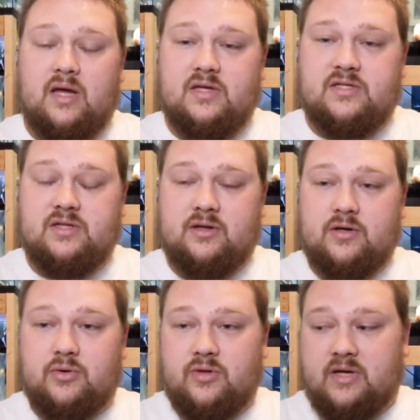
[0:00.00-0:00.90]
a
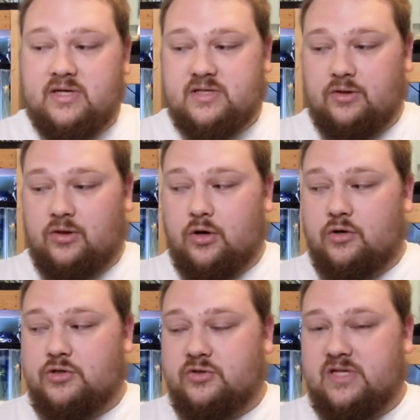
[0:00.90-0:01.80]
silicone that has a
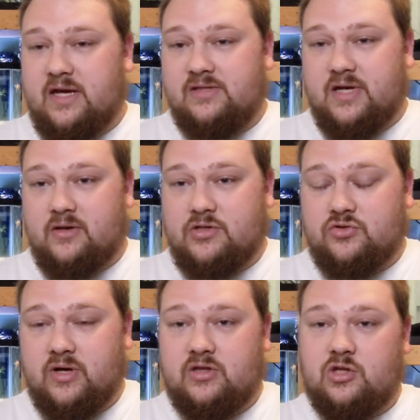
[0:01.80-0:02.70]
larger tensile
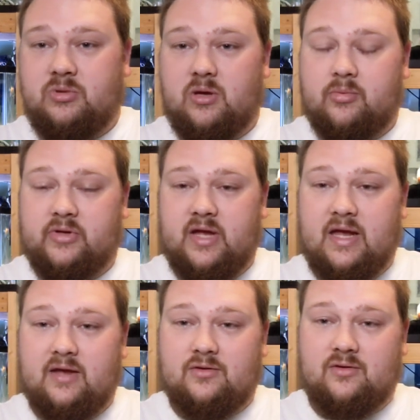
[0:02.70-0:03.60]
strength to be able to
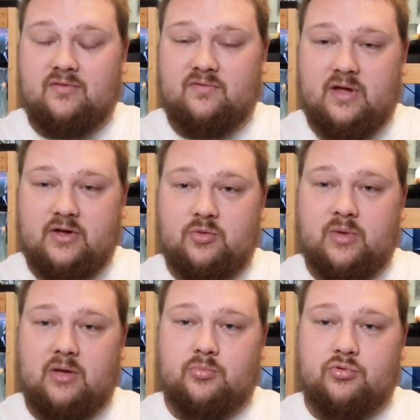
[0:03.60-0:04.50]
handle the volume
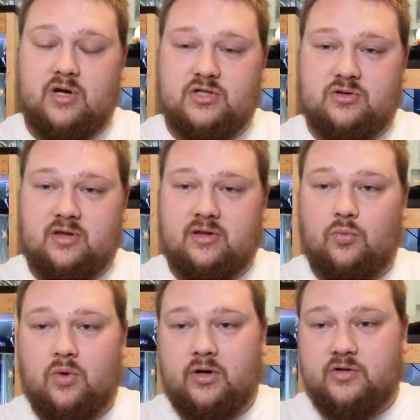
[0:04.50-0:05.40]
and pressure that the
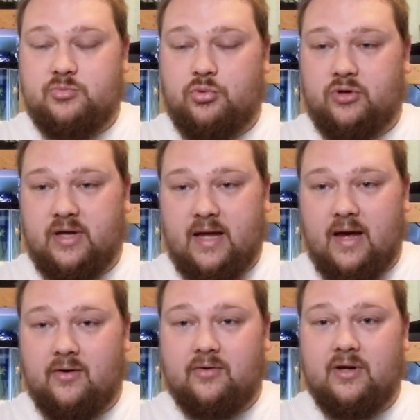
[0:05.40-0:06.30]
water is putting
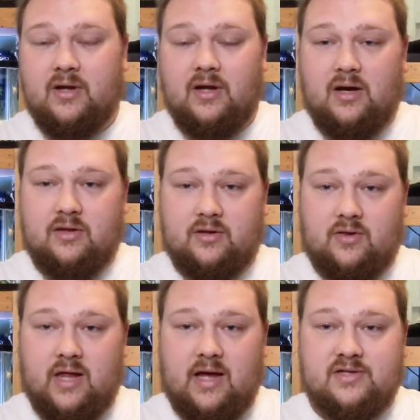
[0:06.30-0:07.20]
out on the
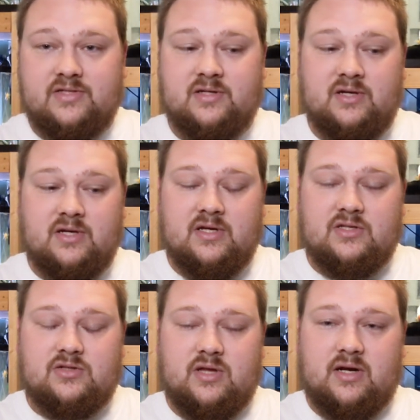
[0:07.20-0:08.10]
glass
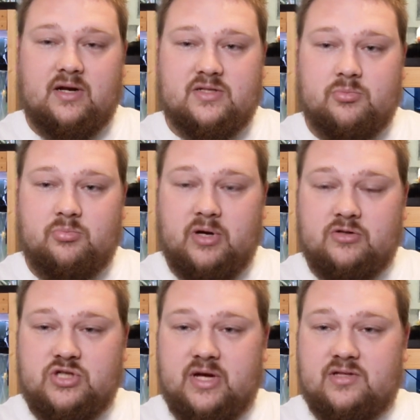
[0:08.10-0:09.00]
so that it has a
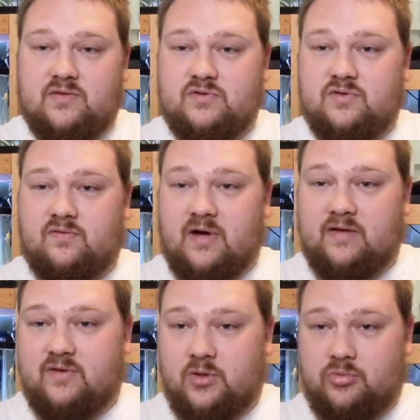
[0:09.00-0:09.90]
better chance of
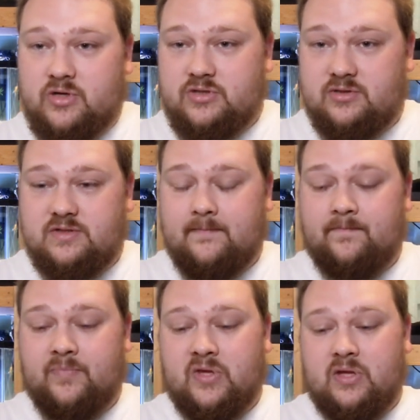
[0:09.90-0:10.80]
surviving the pressures.
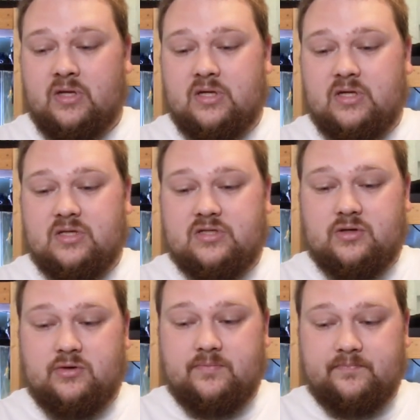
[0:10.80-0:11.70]

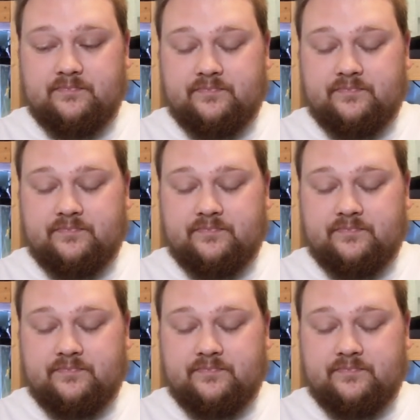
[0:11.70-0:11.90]
So,